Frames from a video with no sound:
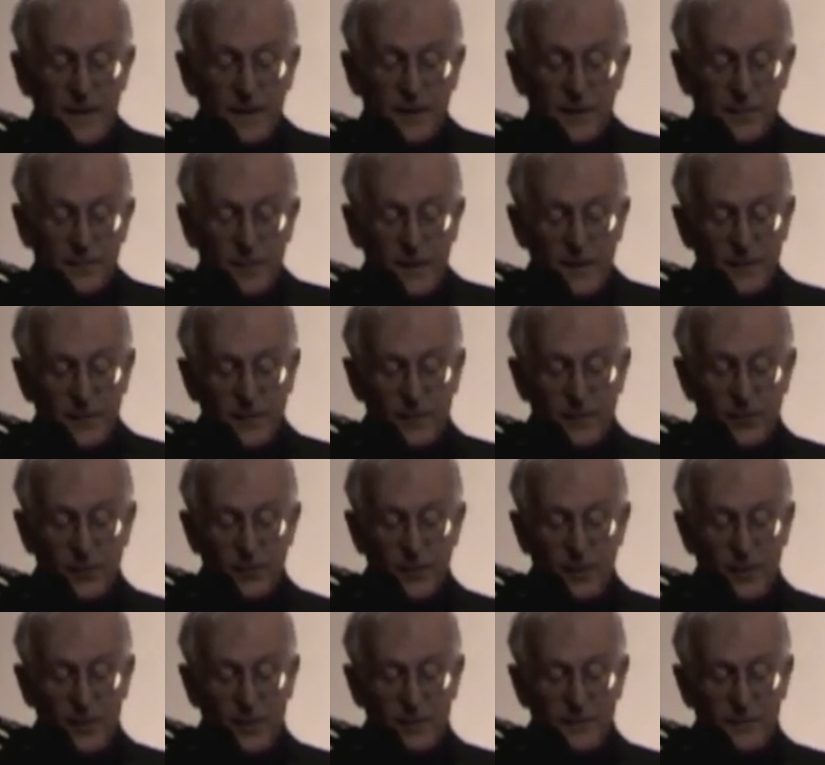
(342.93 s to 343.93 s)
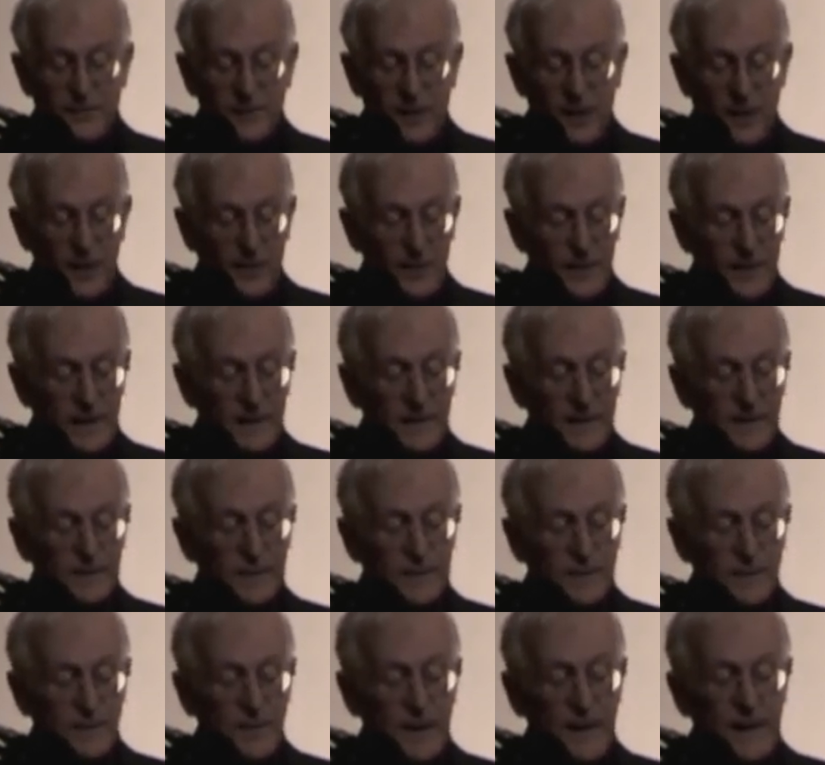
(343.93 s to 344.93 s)
The pivotal role of Darwin in this
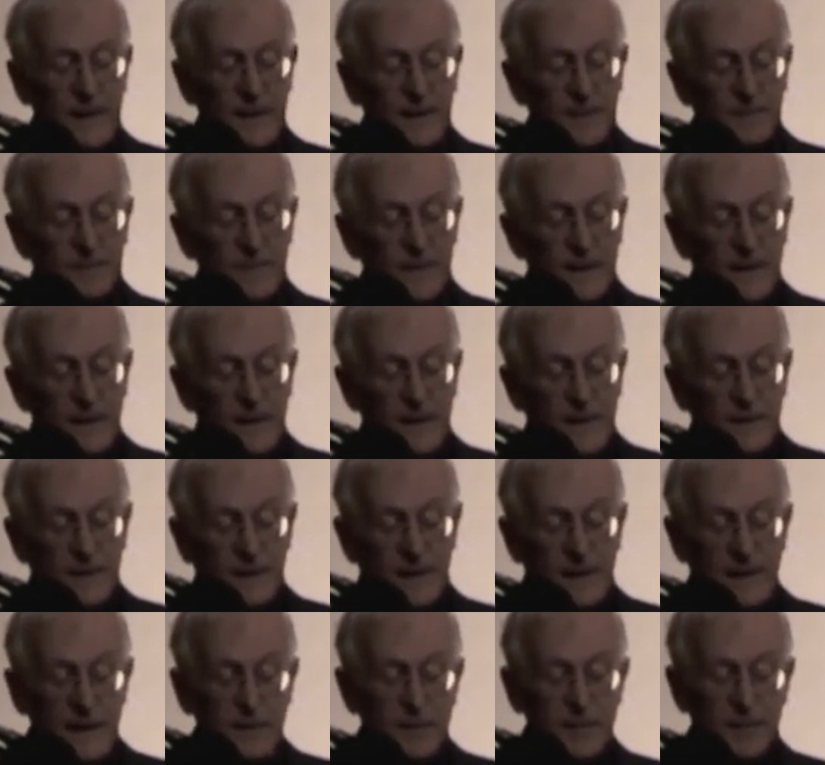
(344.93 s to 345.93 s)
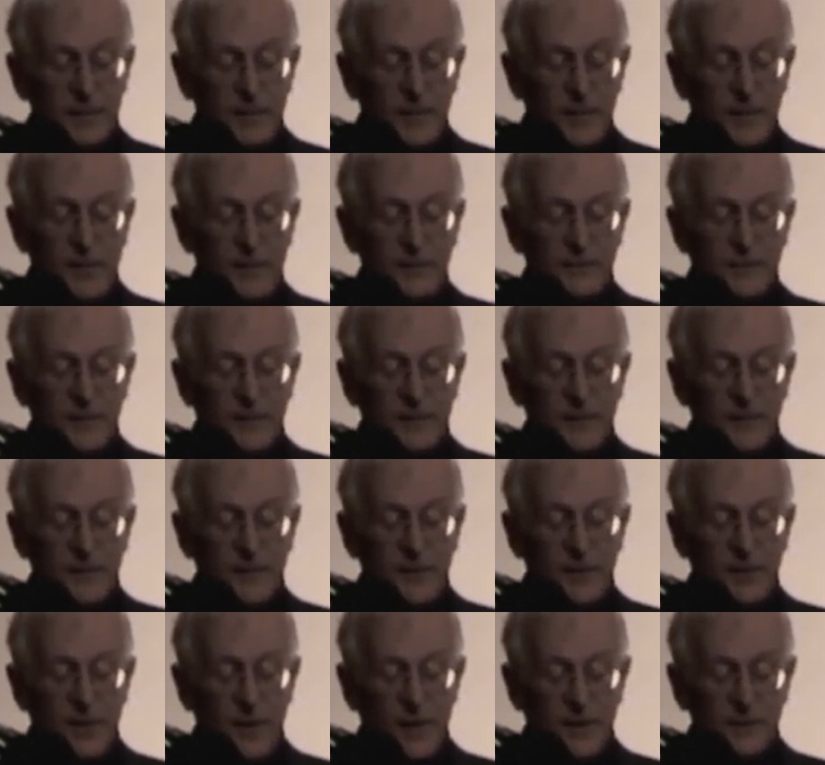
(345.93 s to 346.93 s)
debate is that he proposed a
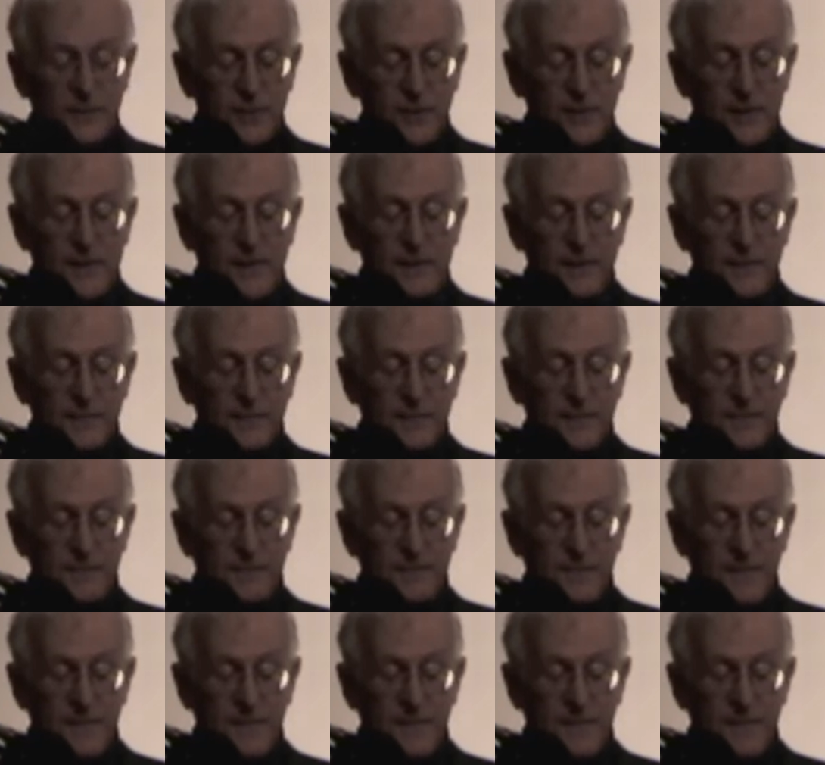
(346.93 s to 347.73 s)
third alternative,